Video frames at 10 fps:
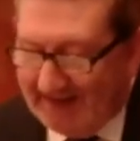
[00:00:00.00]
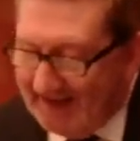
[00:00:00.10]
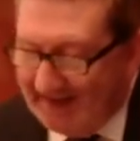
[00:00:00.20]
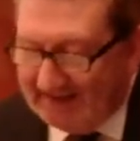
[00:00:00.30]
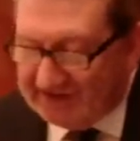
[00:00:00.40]

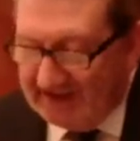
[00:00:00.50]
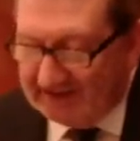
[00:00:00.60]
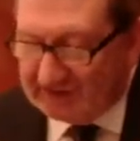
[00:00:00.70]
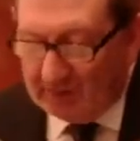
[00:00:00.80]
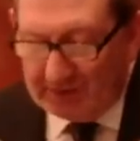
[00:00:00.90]

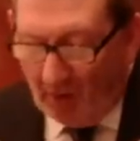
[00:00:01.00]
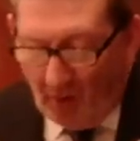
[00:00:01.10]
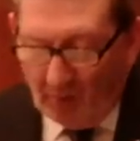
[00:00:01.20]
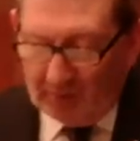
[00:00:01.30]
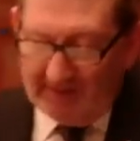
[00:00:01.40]
NHS would
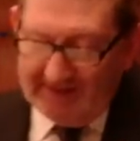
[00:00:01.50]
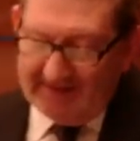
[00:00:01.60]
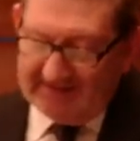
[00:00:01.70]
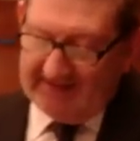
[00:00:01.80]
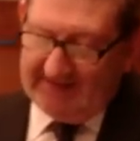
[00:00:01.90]
only
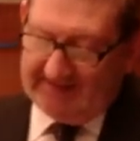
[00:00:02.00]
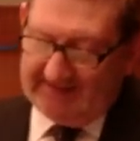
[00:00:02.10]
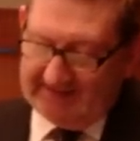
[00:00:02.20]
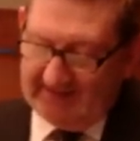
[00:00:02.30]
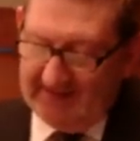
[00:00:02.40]
exist